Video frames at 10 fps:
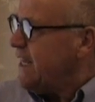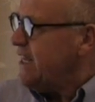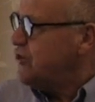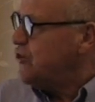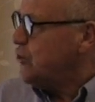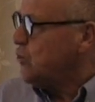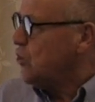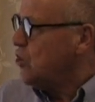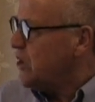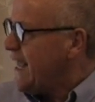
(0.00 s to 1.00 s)
is you
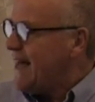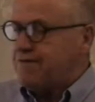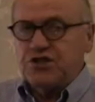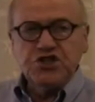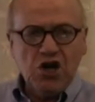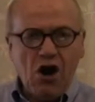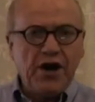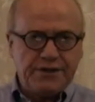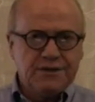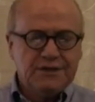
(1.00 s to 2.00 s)
look at the
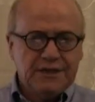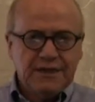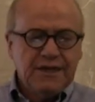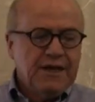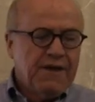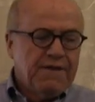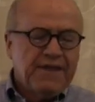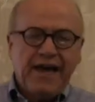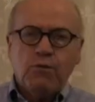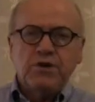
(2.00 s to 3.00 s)
chart
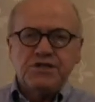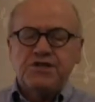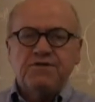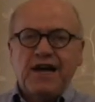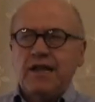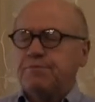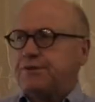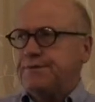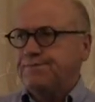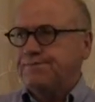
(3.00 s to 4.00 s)
that was developed,